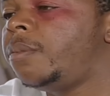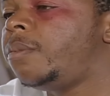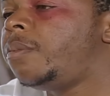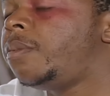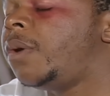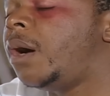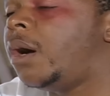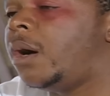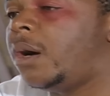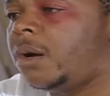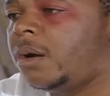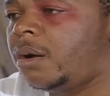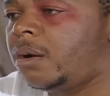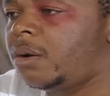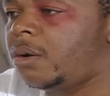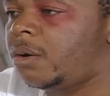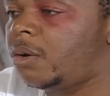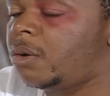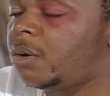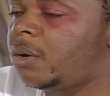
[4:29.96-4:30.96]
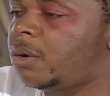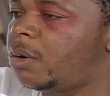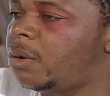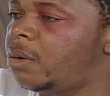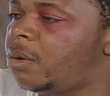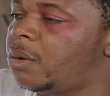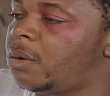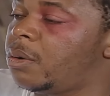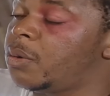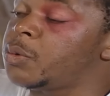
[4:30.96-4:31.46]
Pa,
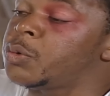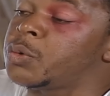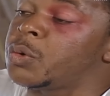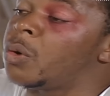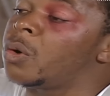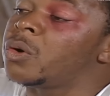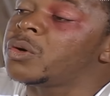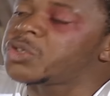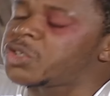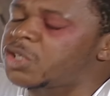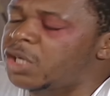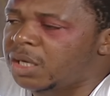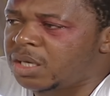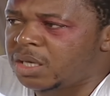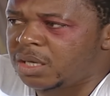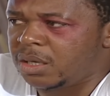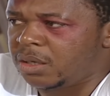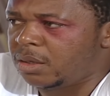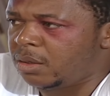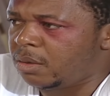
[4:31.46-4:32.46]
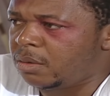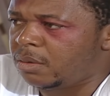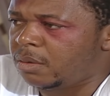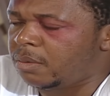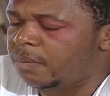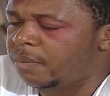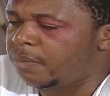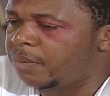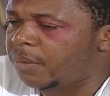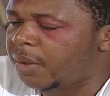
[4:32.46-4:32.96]
you all check it.
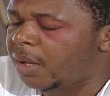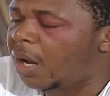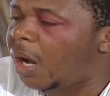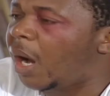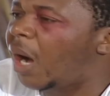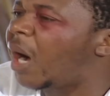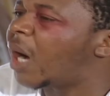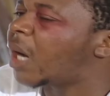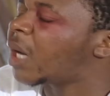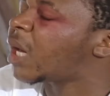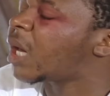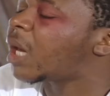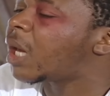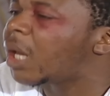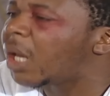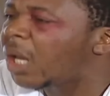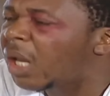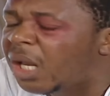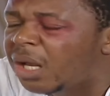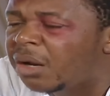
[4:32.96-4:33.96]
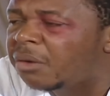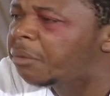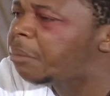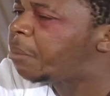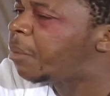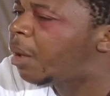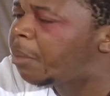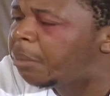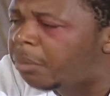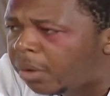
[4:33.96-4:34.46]
I can't
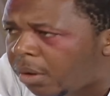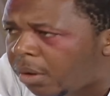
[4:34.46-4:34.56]
remember